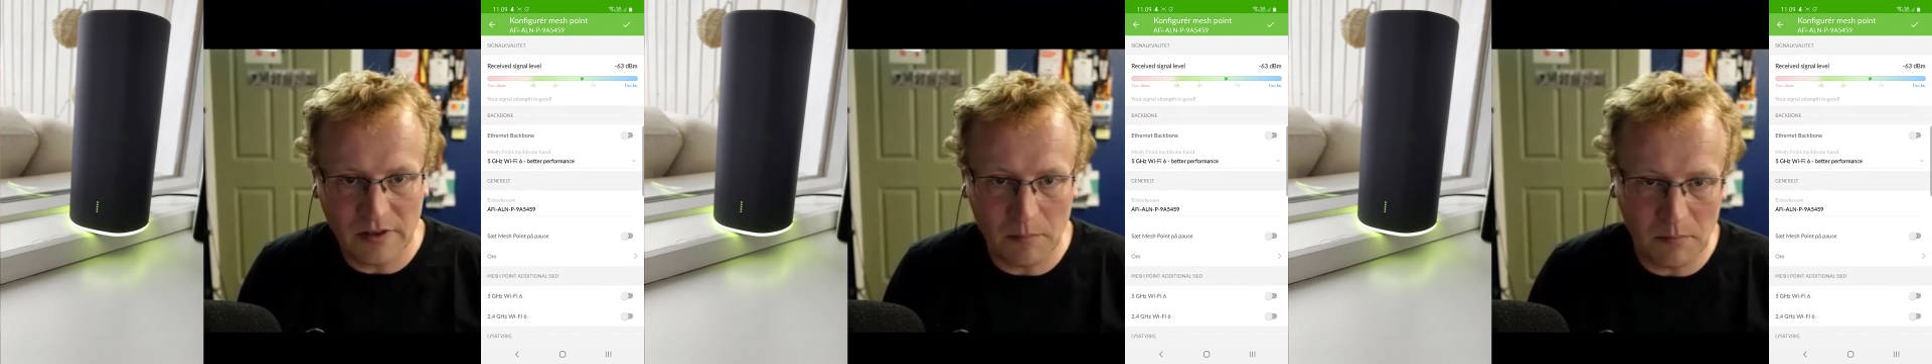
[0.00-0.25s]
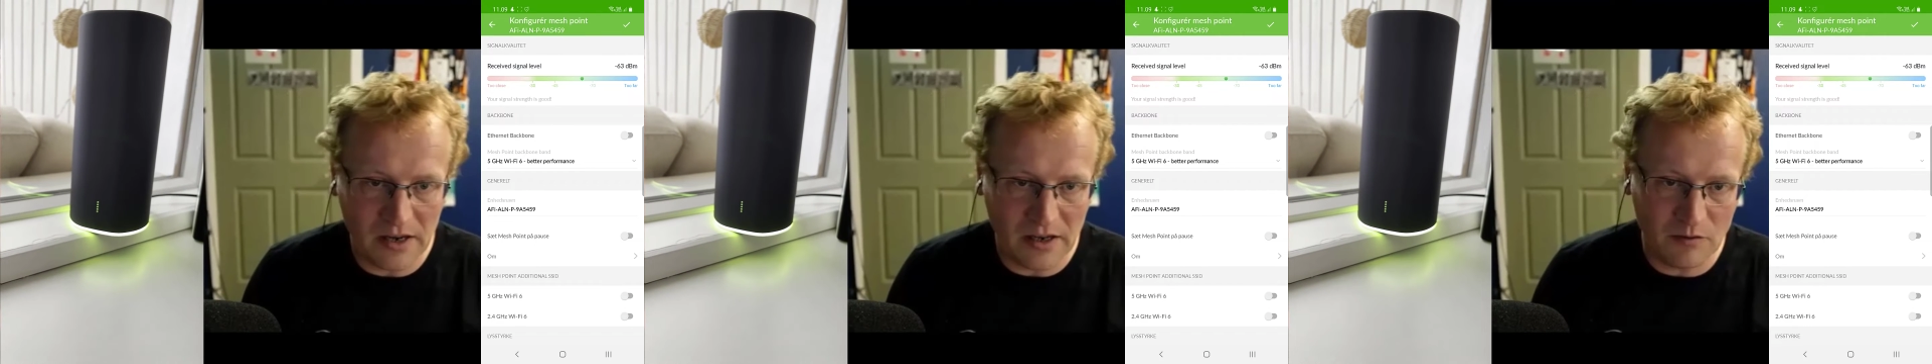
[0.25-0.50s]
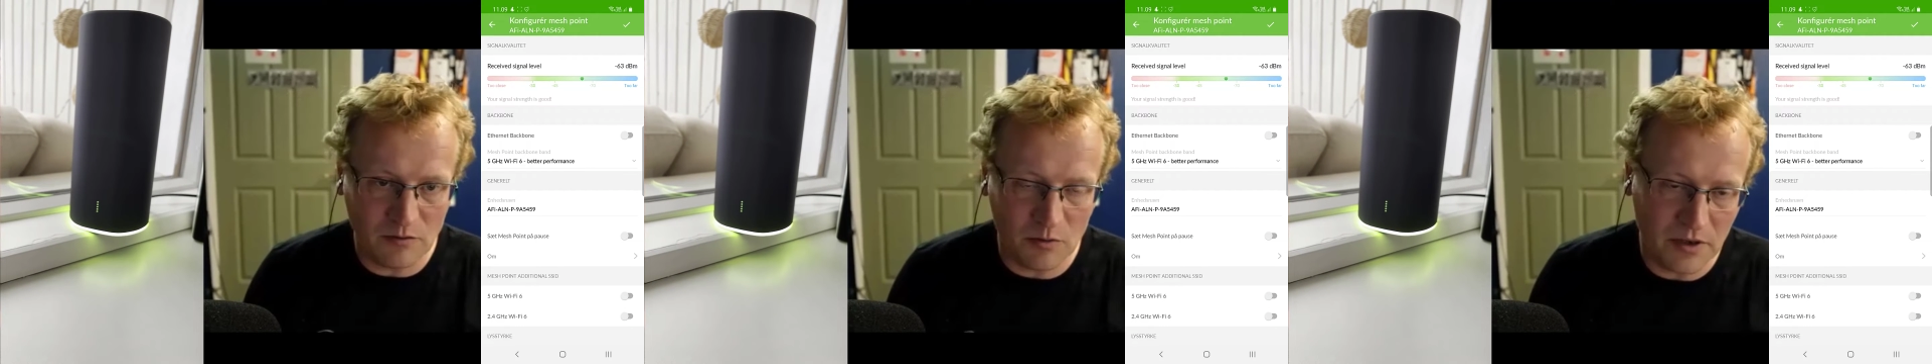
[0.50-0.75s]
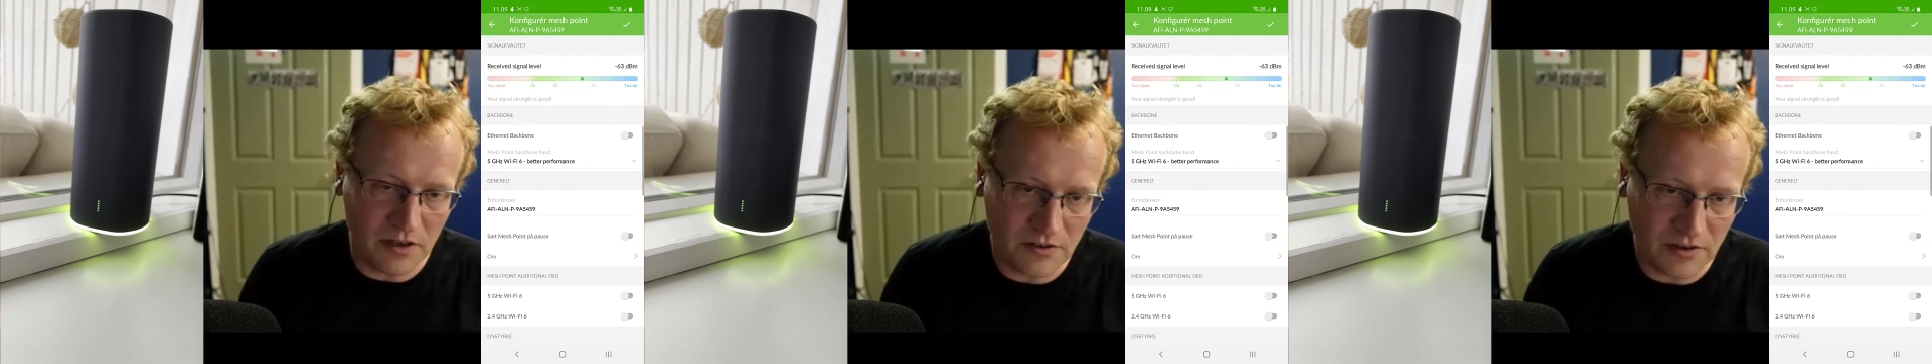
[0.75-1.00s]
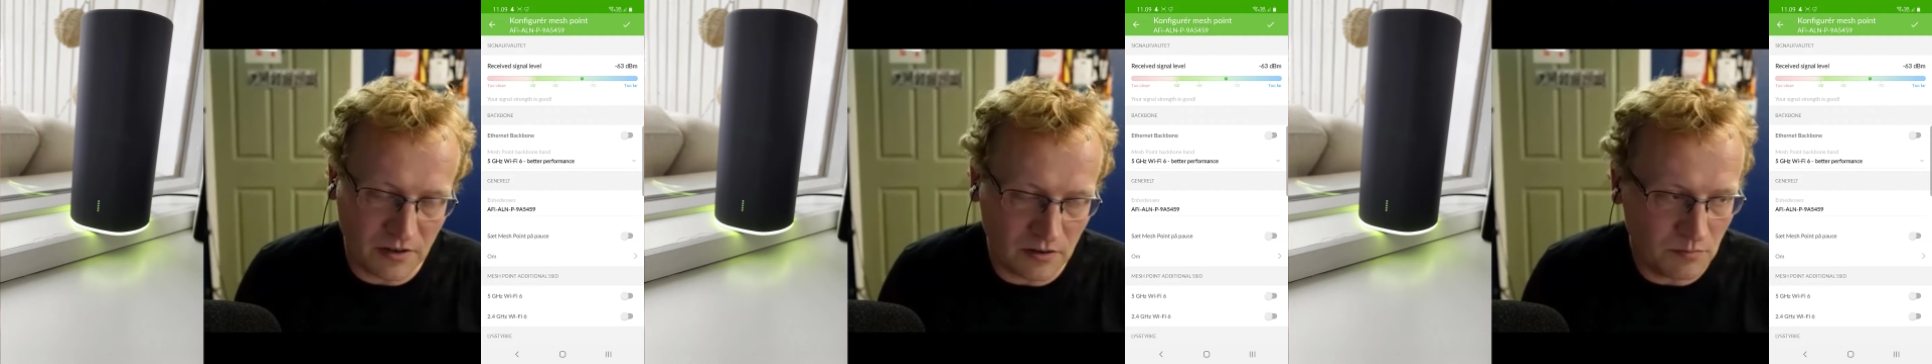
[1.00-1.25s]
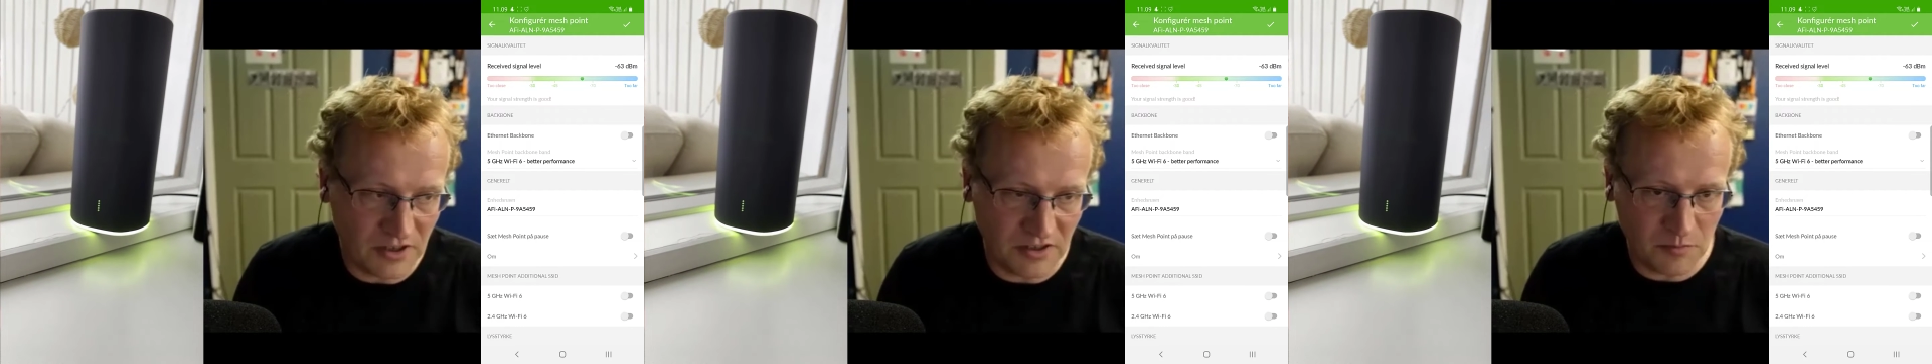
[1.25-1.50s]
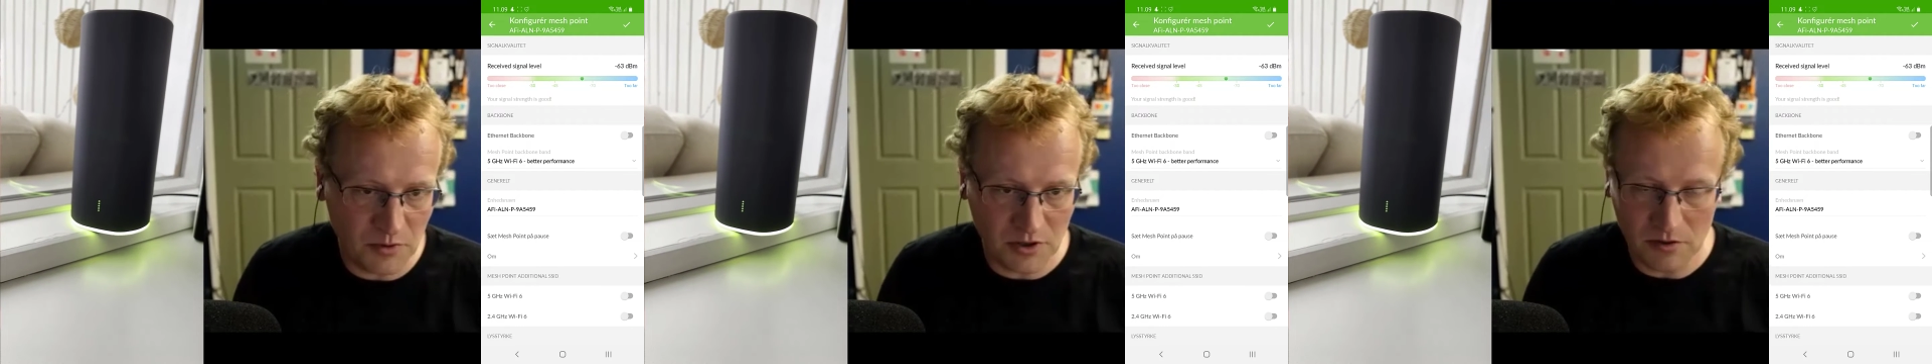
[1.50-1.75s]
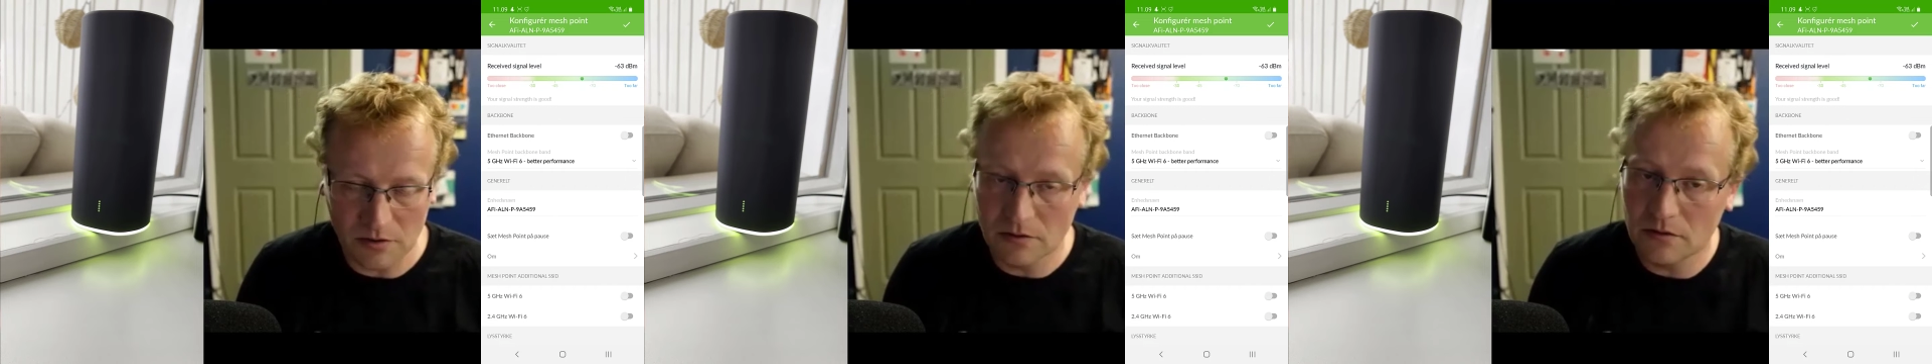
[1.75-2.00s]
That may give you a better signal, but it's pretty
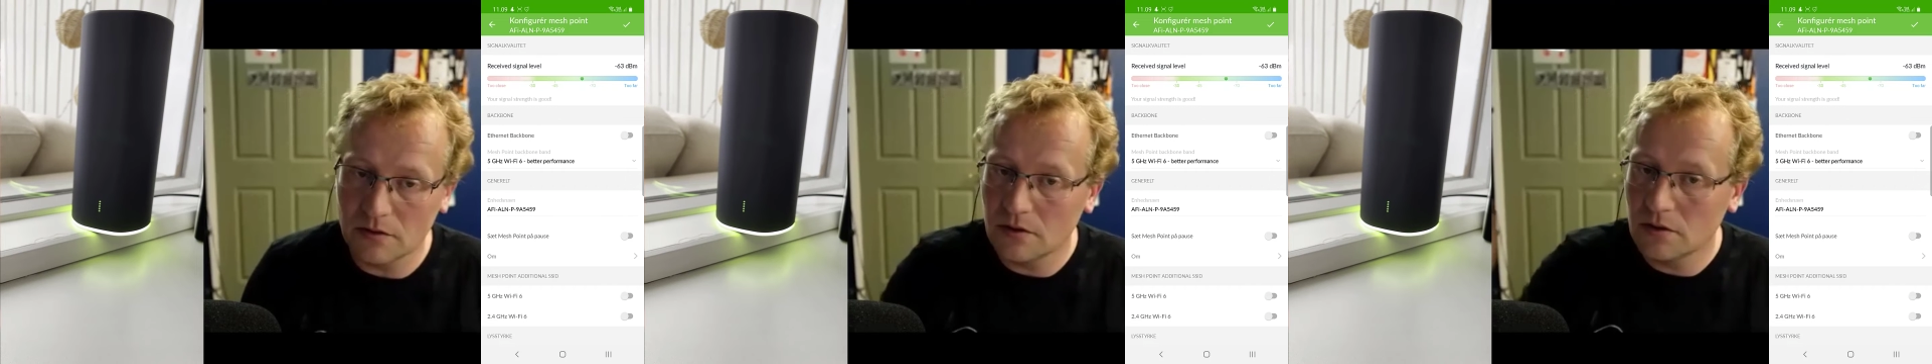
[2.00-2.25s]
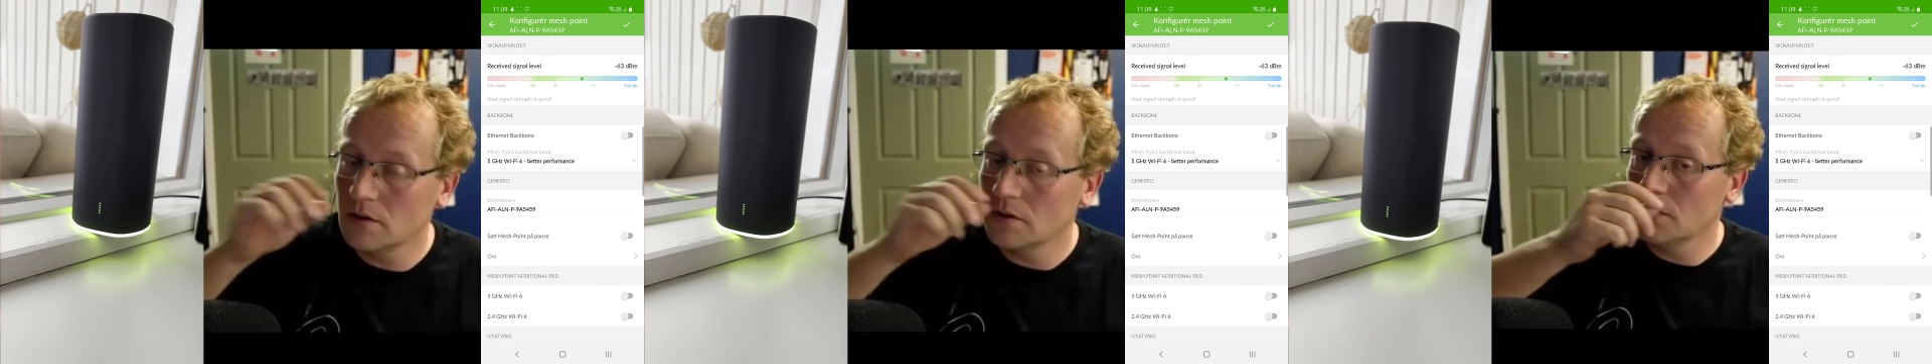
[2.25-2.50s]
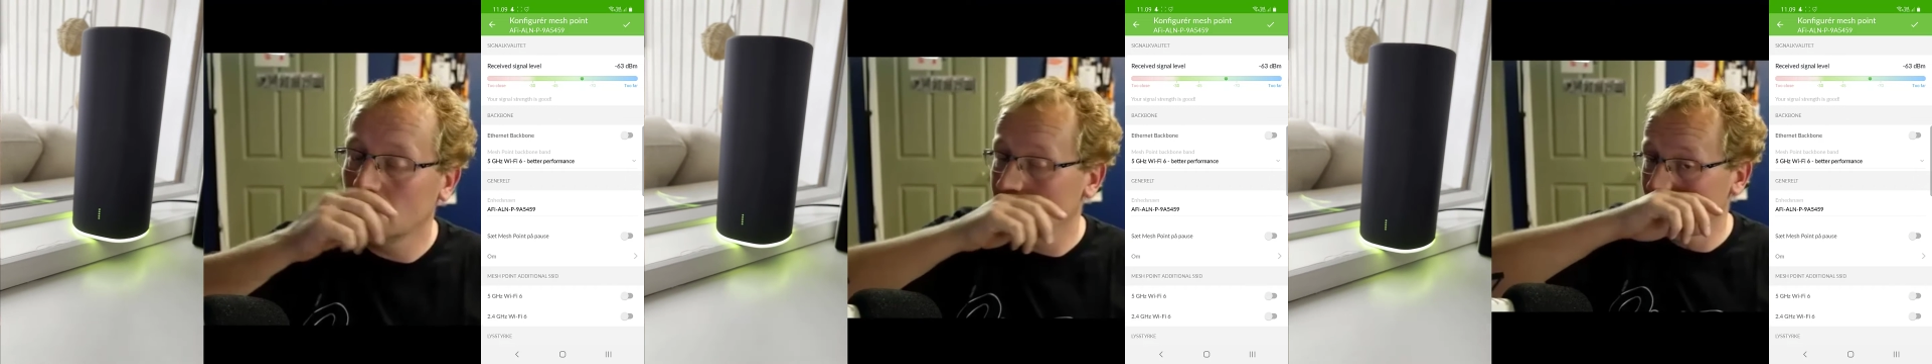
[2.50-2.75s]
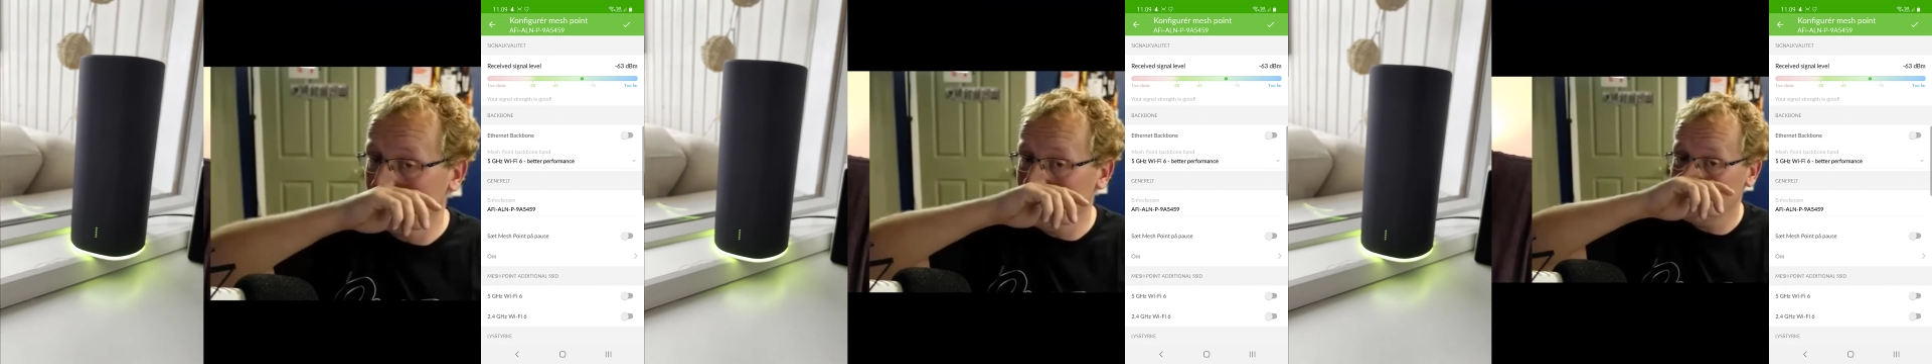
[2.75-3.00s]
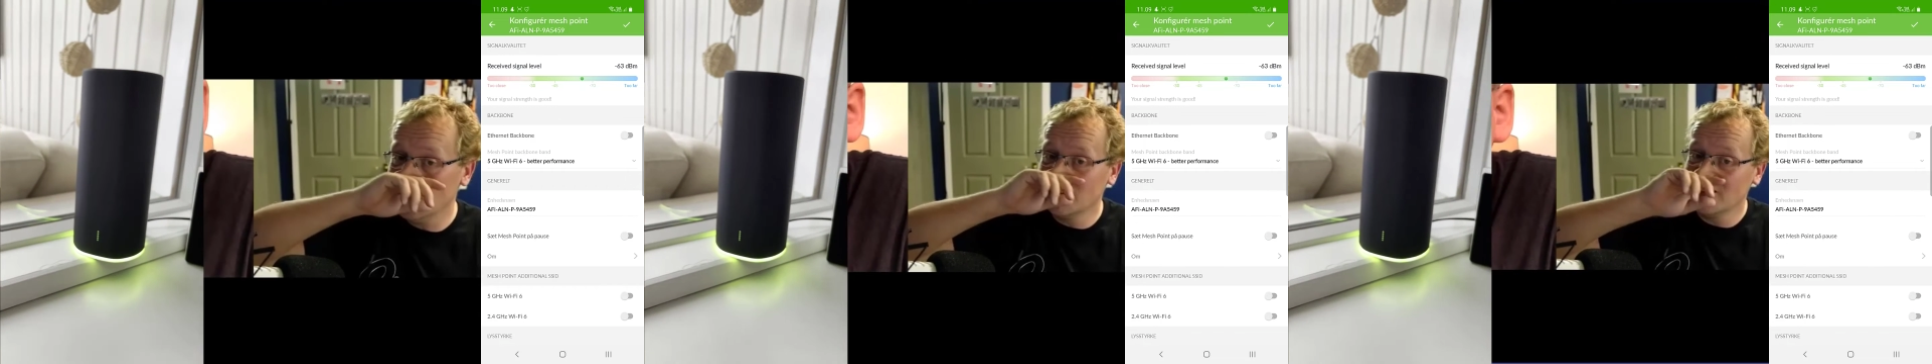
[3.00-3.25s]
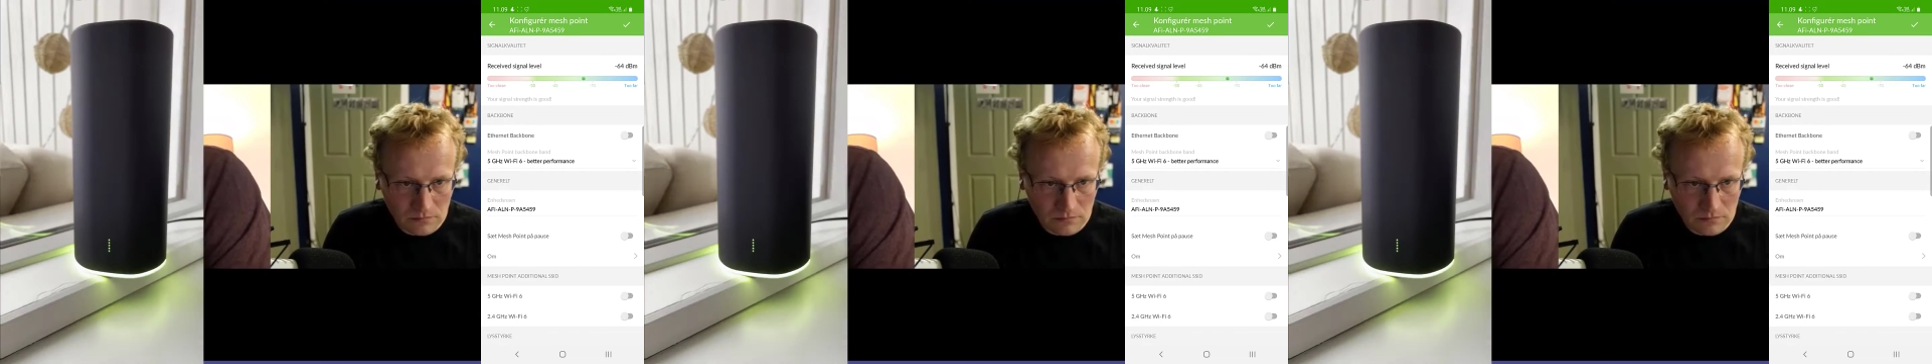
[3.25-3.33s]
good. It's not bad.